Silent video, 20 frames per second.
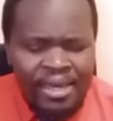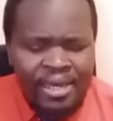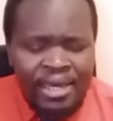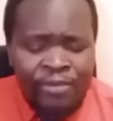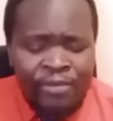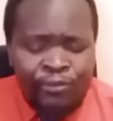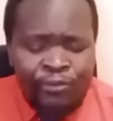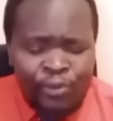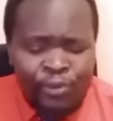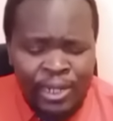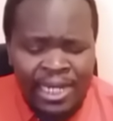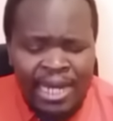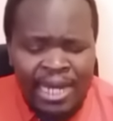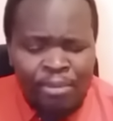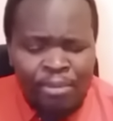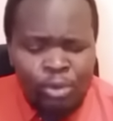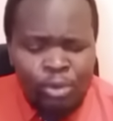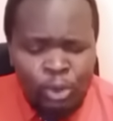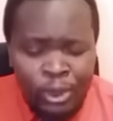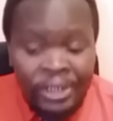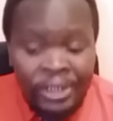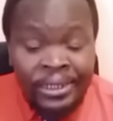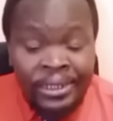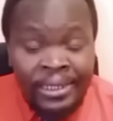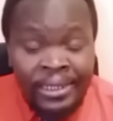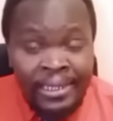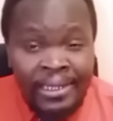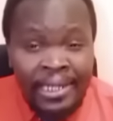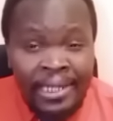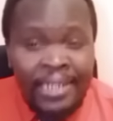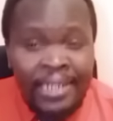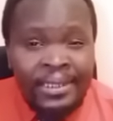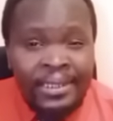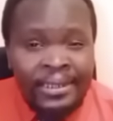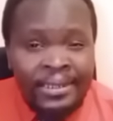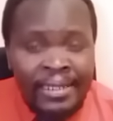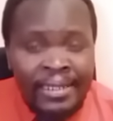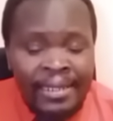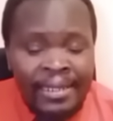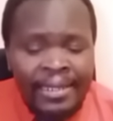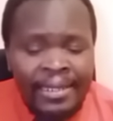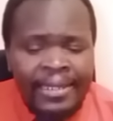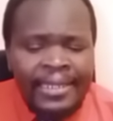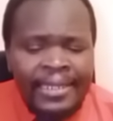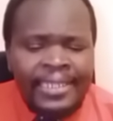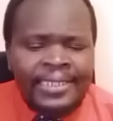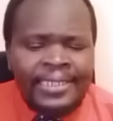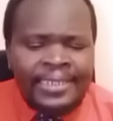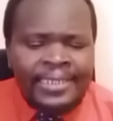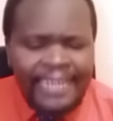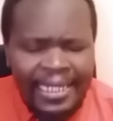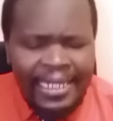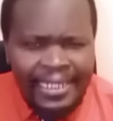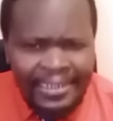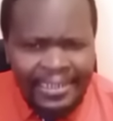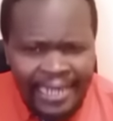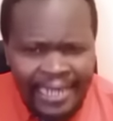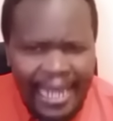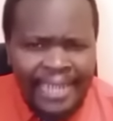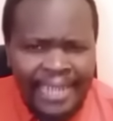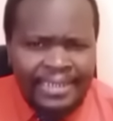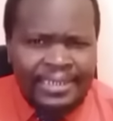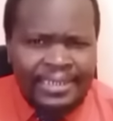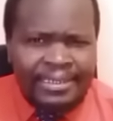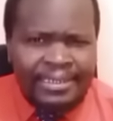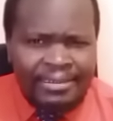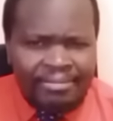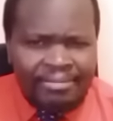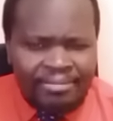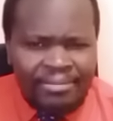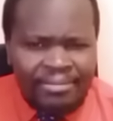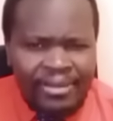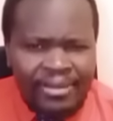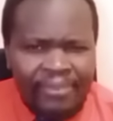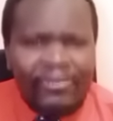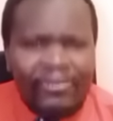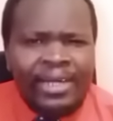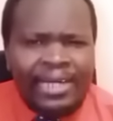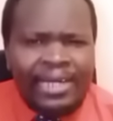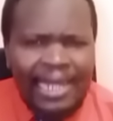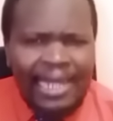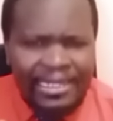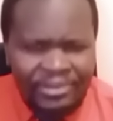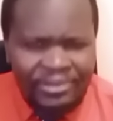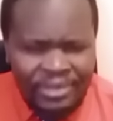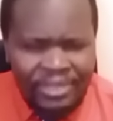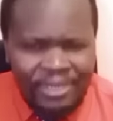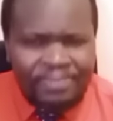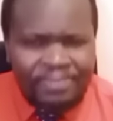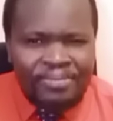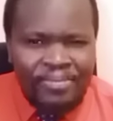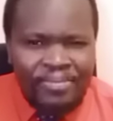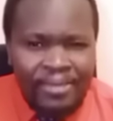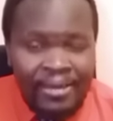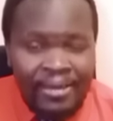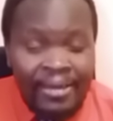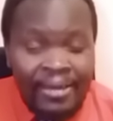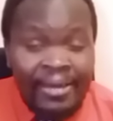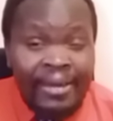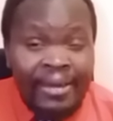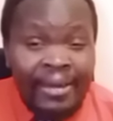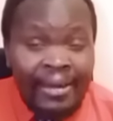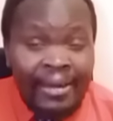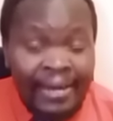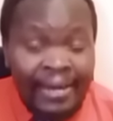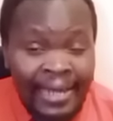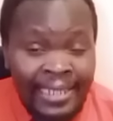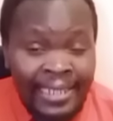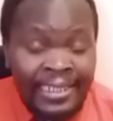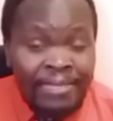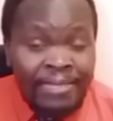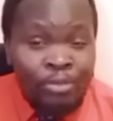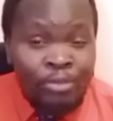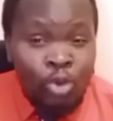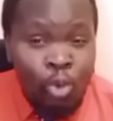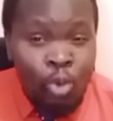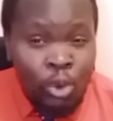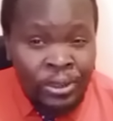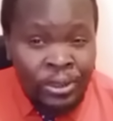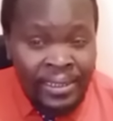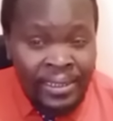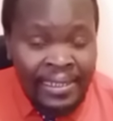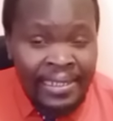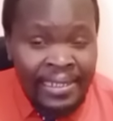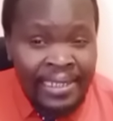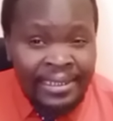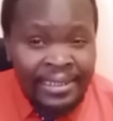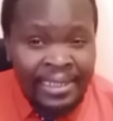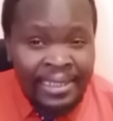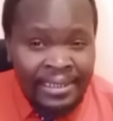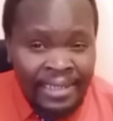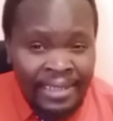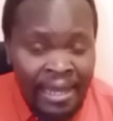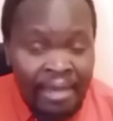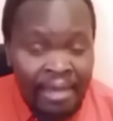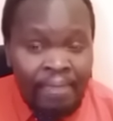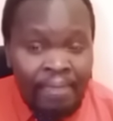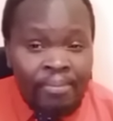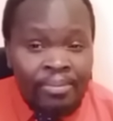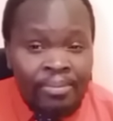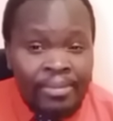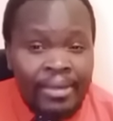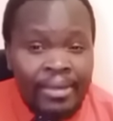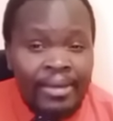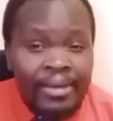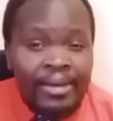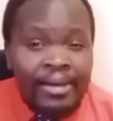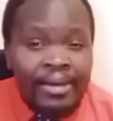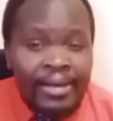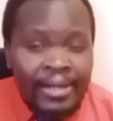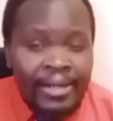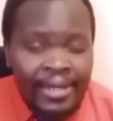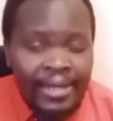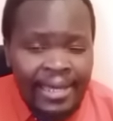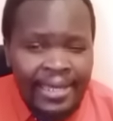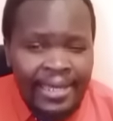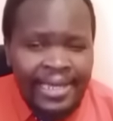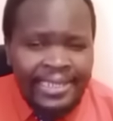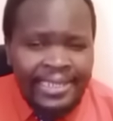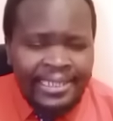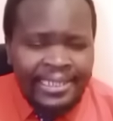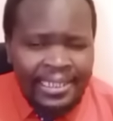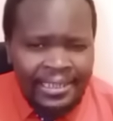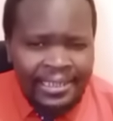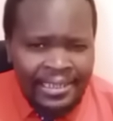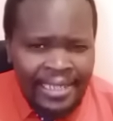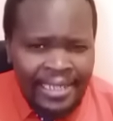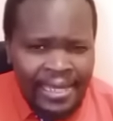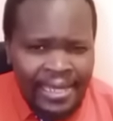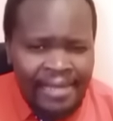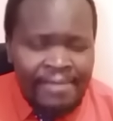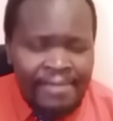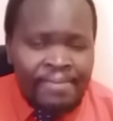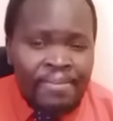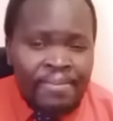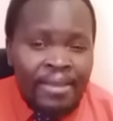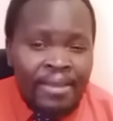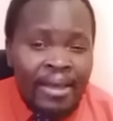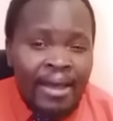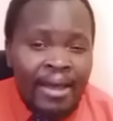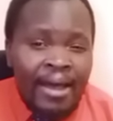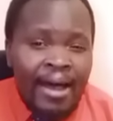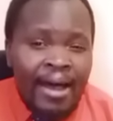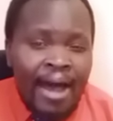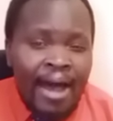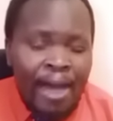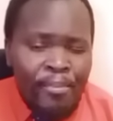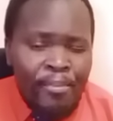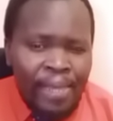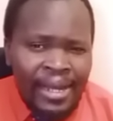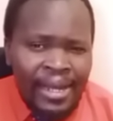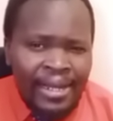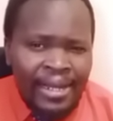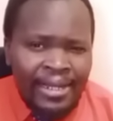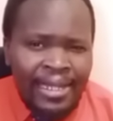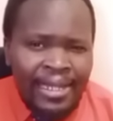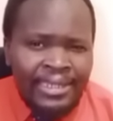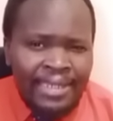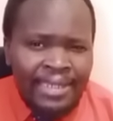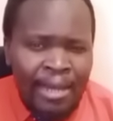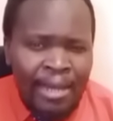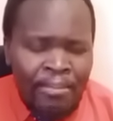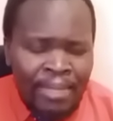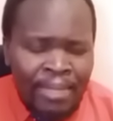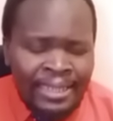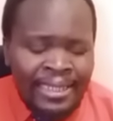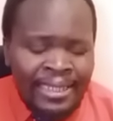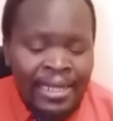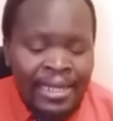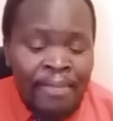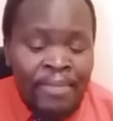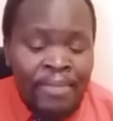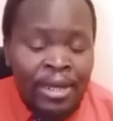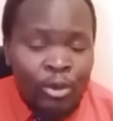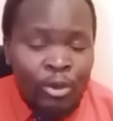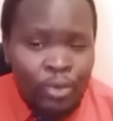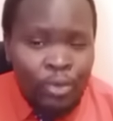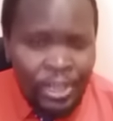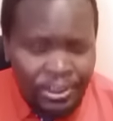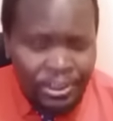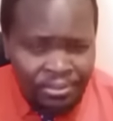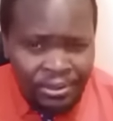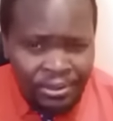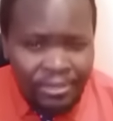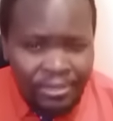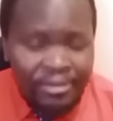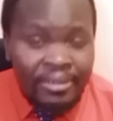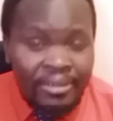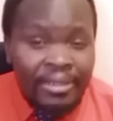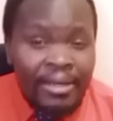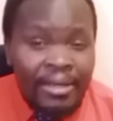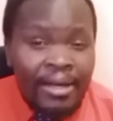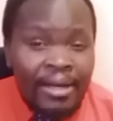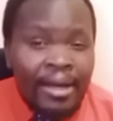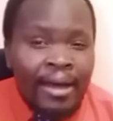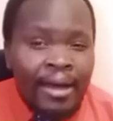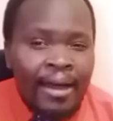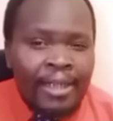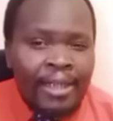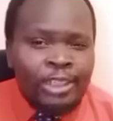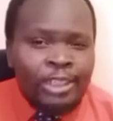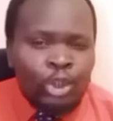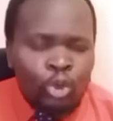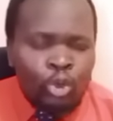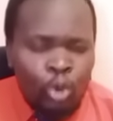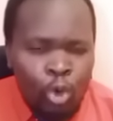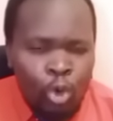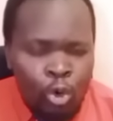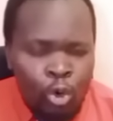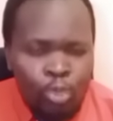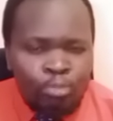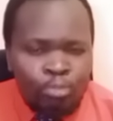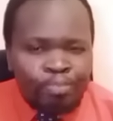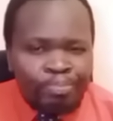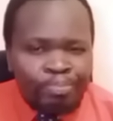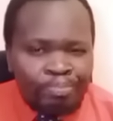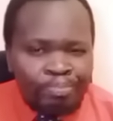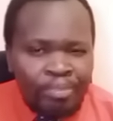If William Ruto is serious, he's sanitizing the country. Let him do what Kenyans are saying. Kenyans are saying America's ambassador, Meg Whitman, has to go.